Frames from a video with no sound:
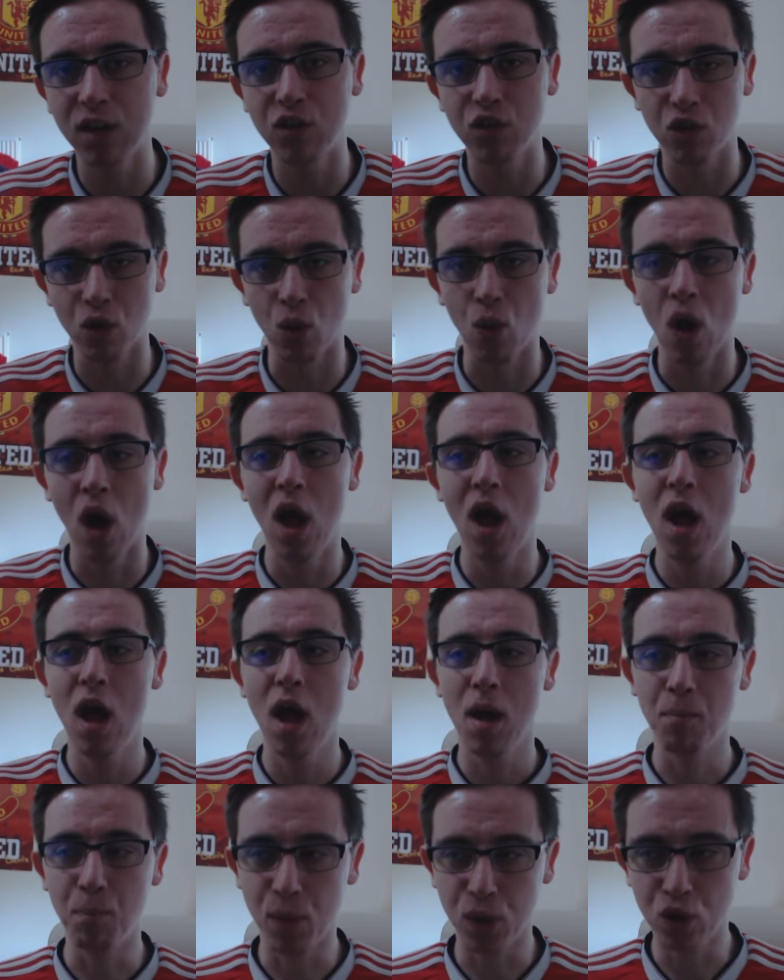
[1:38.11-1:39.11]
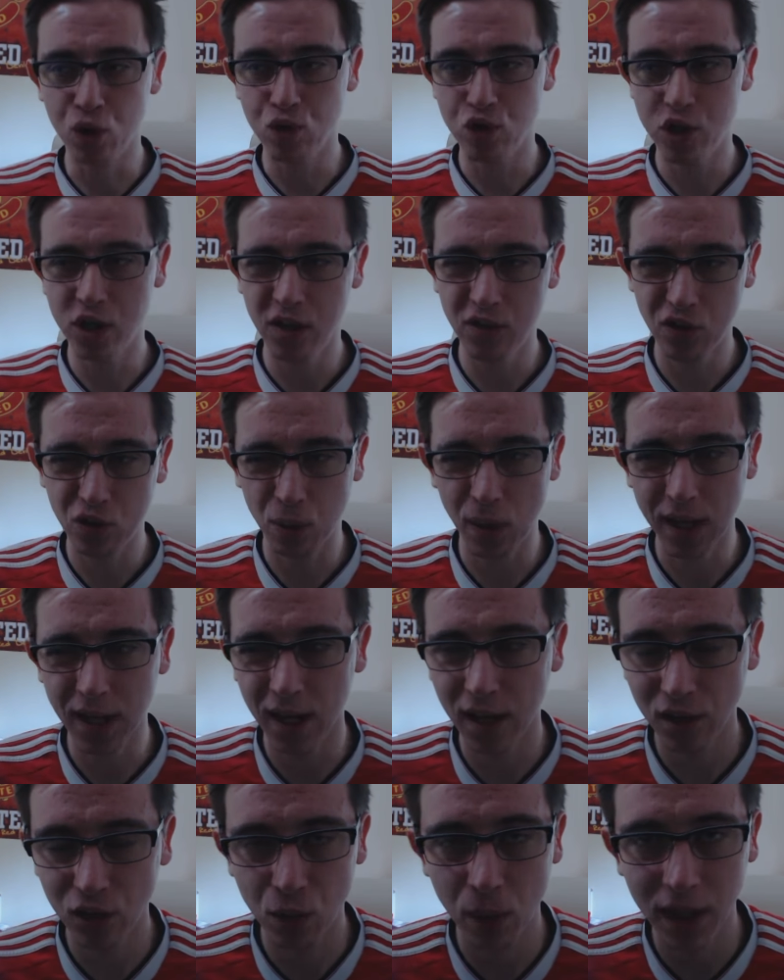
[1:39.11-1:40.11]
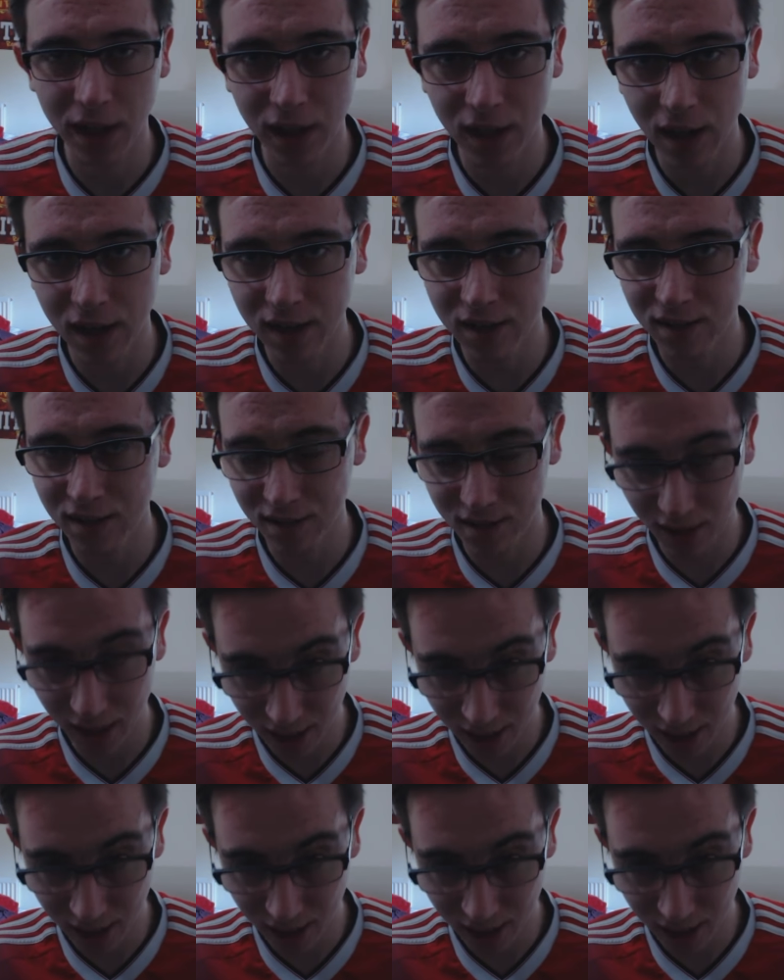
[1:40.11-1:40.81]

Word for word: So Bonucci's 28, 29.